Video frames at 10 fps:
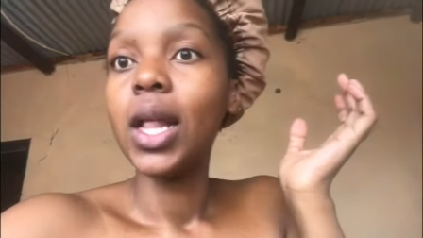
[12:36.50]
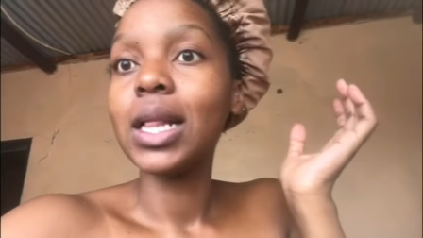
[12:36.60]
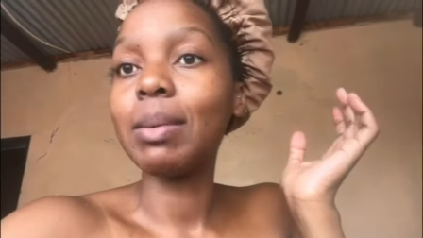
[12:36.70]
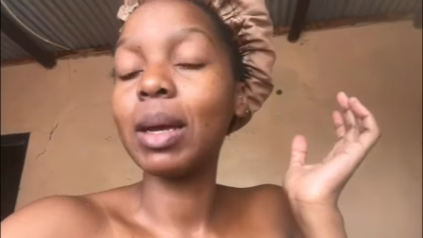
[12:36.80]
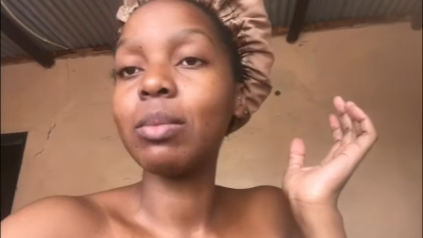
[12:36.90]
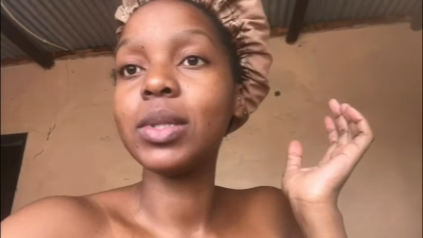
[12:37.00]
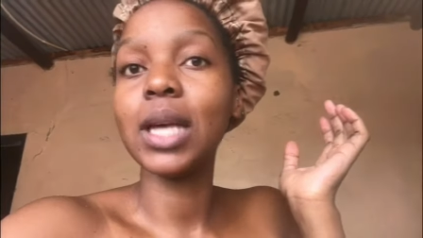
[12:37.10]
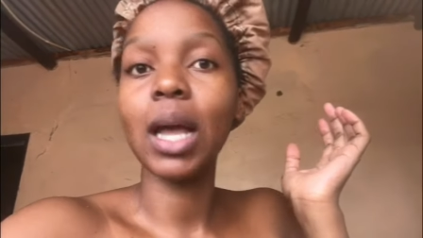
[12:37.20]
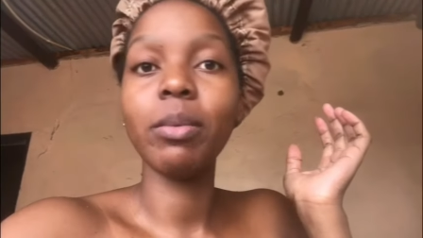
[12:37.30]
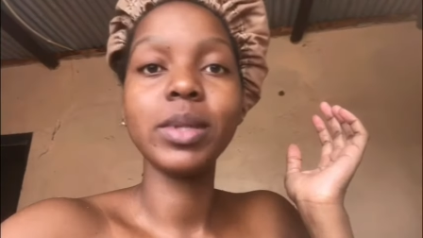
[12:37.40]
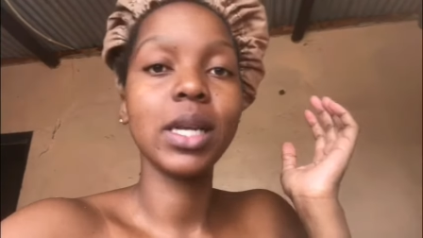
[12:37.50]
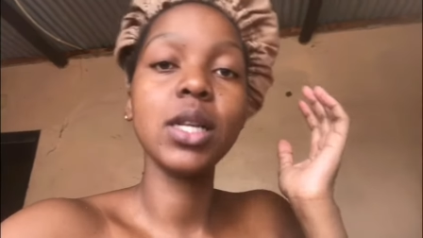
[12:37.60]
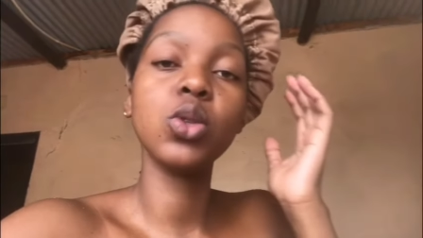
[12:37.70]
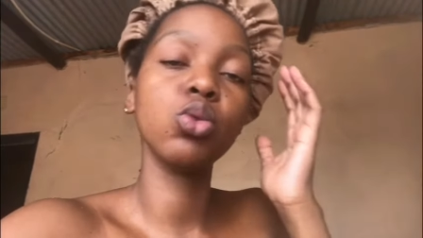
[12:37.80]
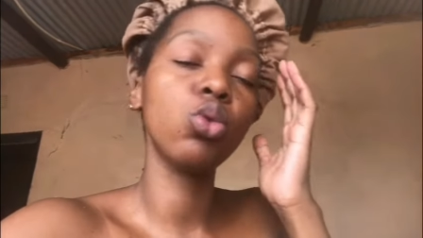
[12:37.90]
tlabe re mo tsaya re mo tshela
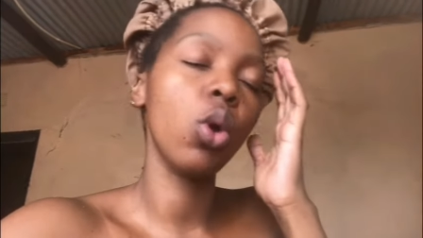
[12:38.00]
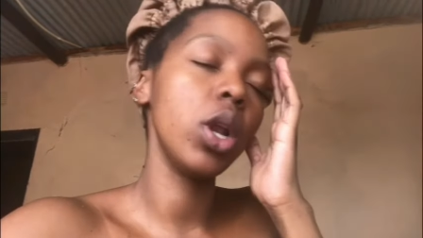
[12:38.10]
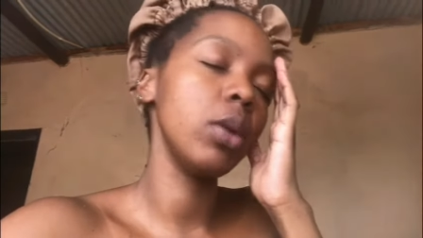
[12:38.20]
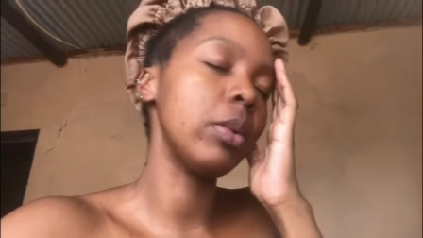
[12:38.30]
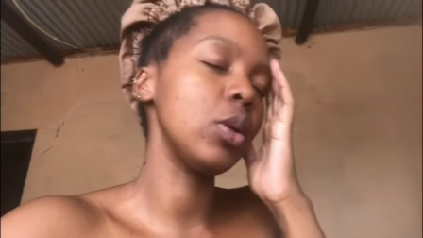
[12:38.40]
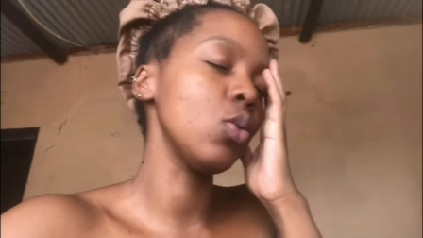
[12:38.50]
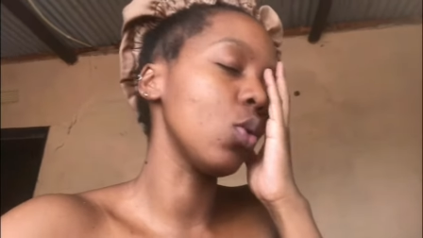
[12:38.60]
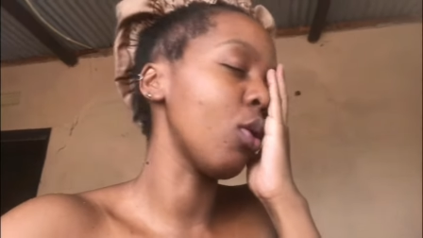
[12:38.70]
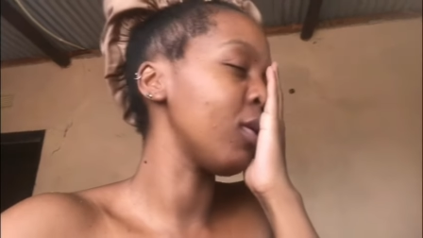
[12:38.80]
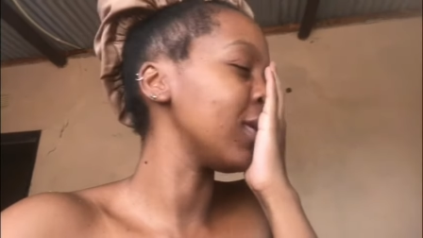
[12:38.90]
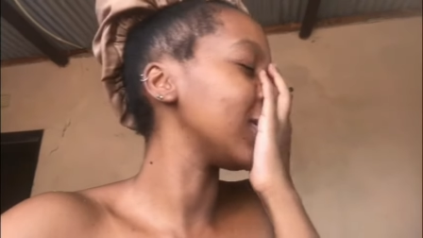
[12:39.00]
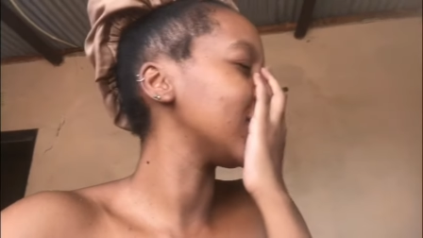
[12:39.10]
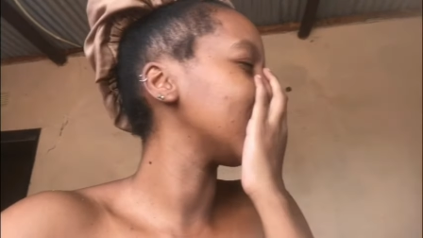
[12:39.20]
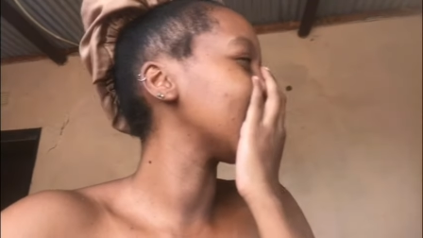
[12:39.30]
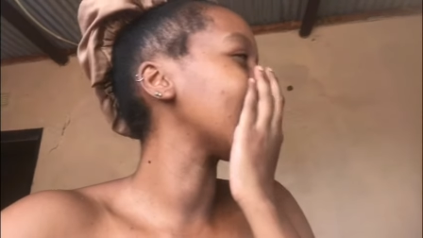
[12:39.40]
di-suit dinkong
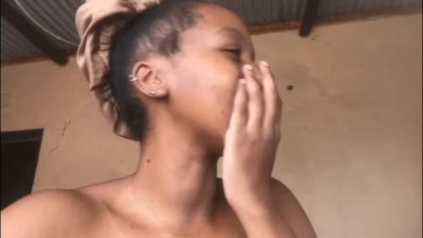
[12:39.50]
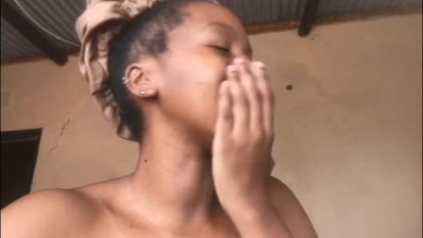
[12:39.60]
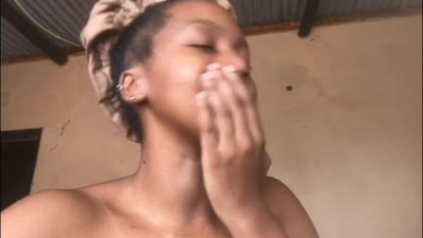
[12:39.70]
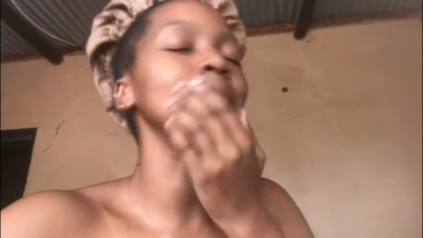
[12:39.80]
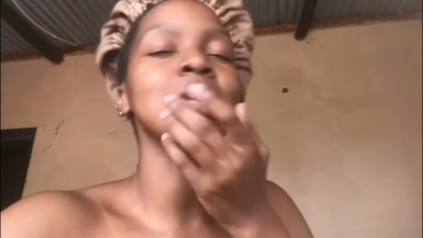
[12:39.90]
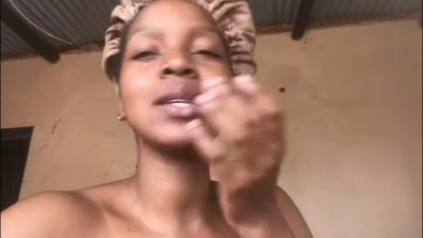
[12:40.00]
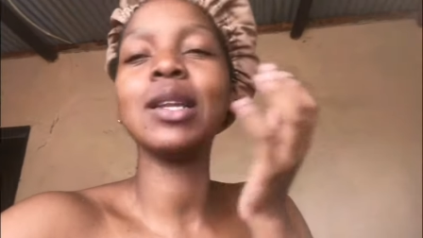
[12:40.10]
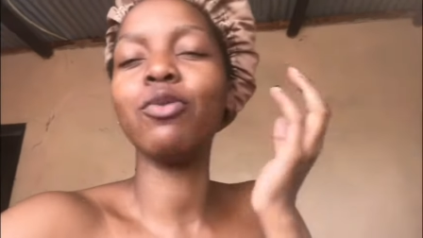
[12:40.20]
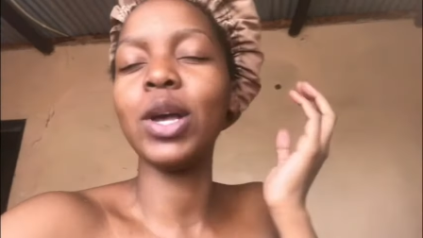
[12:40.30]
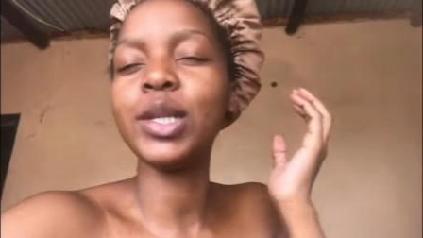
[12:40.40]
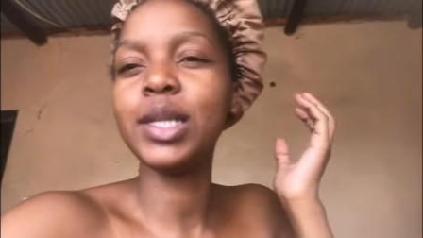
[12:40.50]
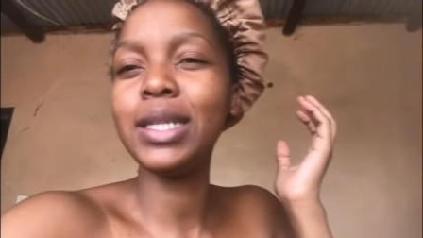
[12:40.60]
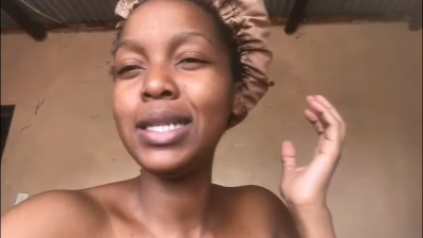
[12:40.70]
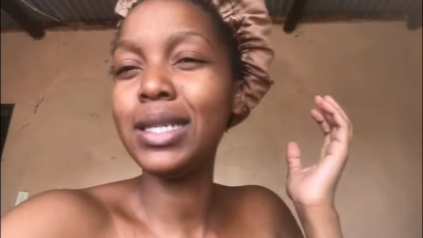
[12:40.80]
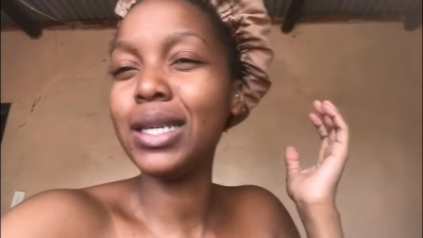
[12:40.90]
re mo
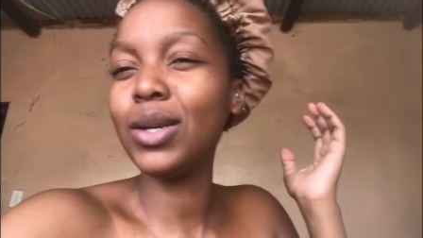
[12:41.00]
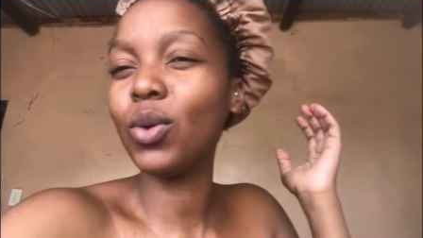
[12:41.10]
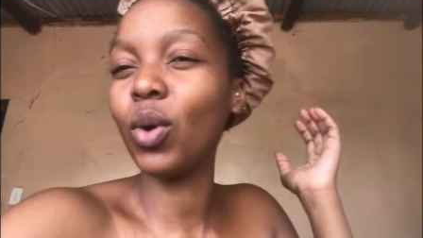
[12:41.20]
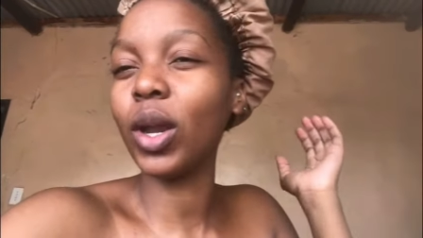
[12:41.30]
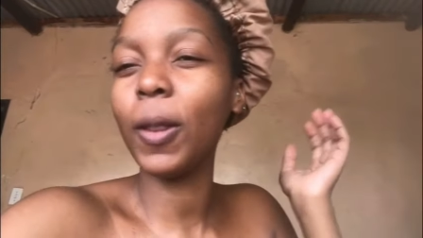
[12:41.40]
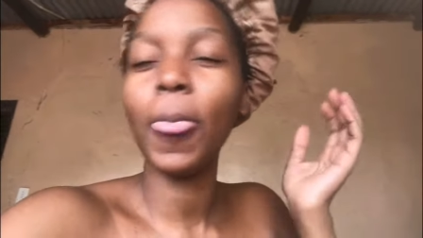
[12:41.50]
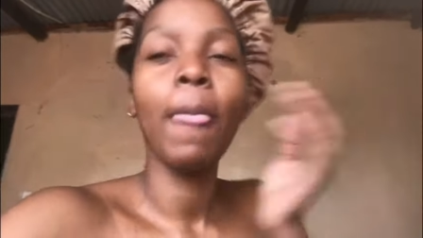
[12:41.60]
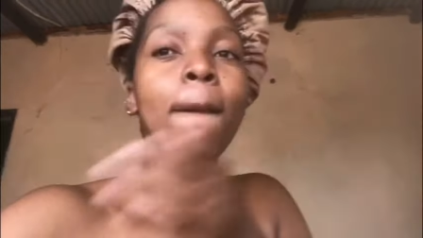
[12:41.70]
di-vaseline kore